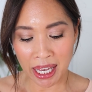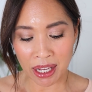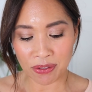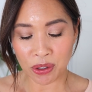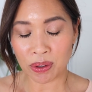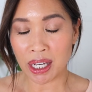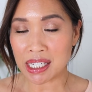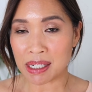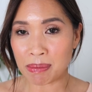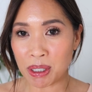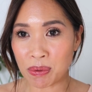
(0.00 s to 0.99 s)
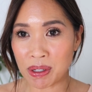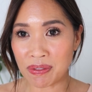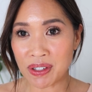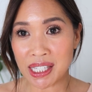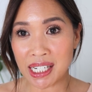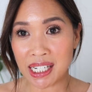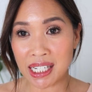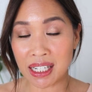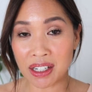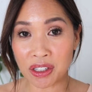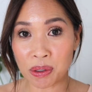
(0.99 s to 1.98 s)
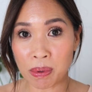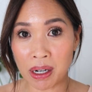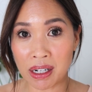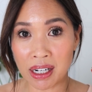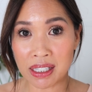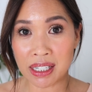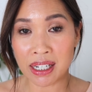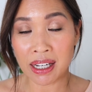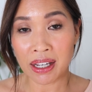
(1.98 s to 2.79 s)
and if you liked me revisiting another product